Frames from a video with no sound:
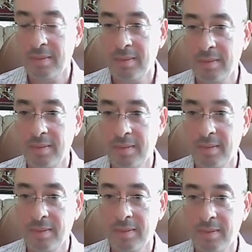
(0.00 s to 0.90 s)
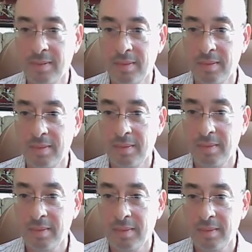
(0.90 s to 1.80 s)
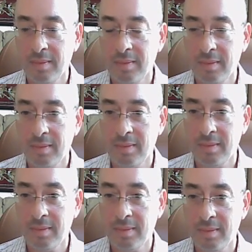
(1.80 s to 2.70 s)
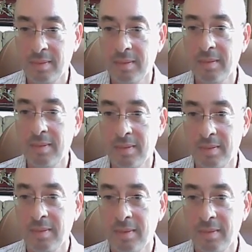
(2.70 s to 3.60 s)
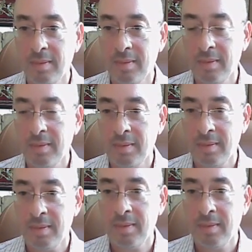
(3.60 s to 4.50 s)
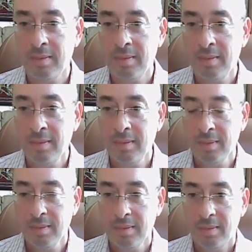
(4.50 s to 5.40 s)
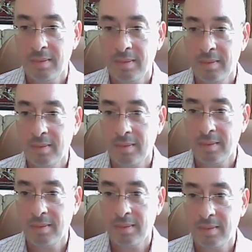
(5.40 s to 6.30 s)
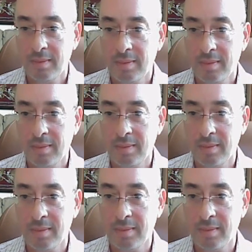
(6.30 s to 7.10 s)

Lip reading: No words are spoken by the person on screen.